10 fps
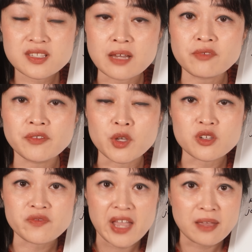Some
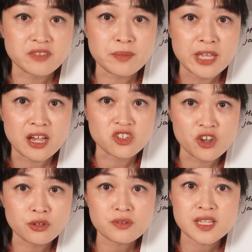reviewers for M D P I
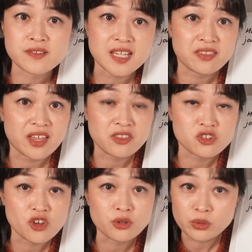journals have said that the
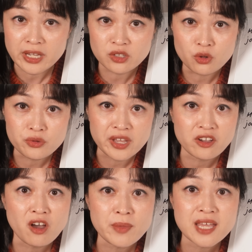journal ignored
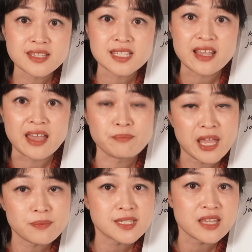their comments and
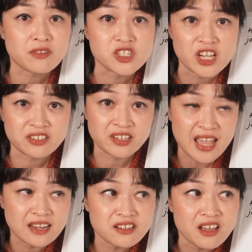papers they
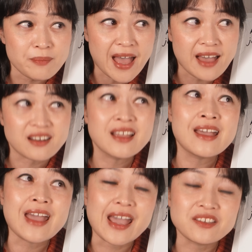rejected ended up at
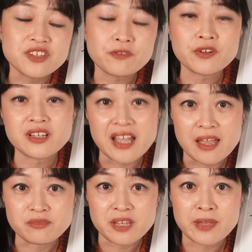a different
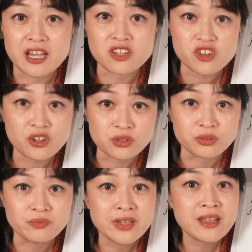M D P I
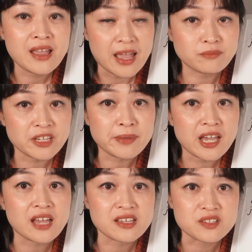journal. M D
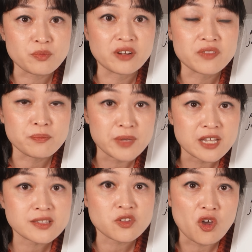P I is one of the
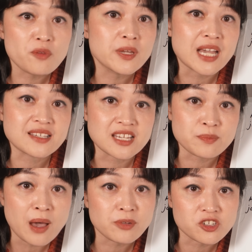biggest open
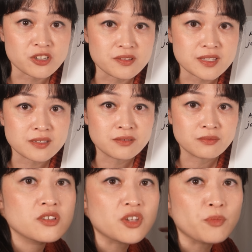access publishers.
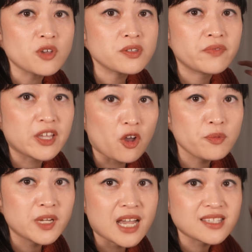So most of the
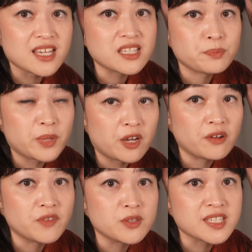open access
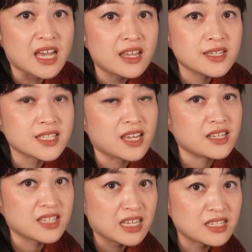peer-reviewed science that
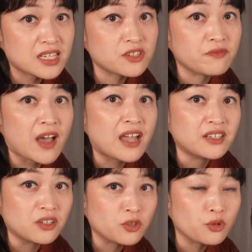is easy to
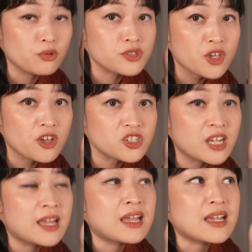find in a Google search
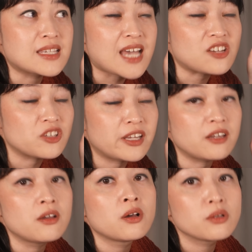is
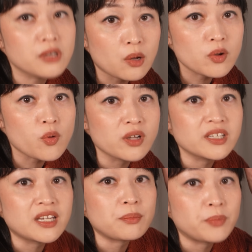actually lower
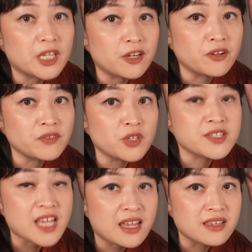quality
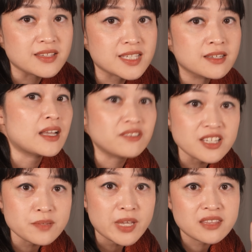peer-reviewed science. It
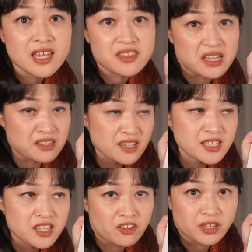doesn't mean that they're
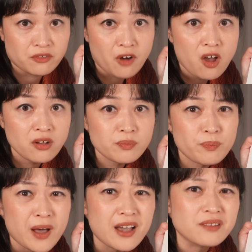necessarily
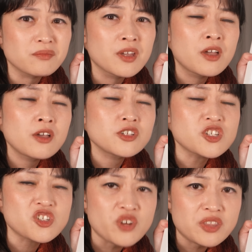wrong, but you
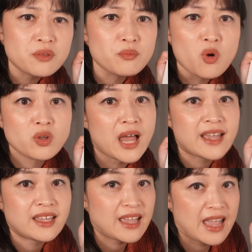should treat them more
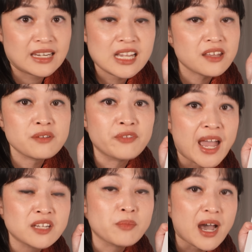like any other
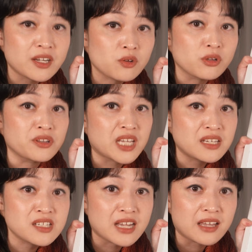random article on the
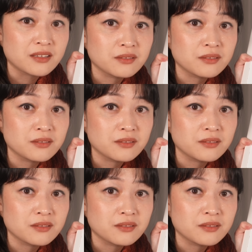internet.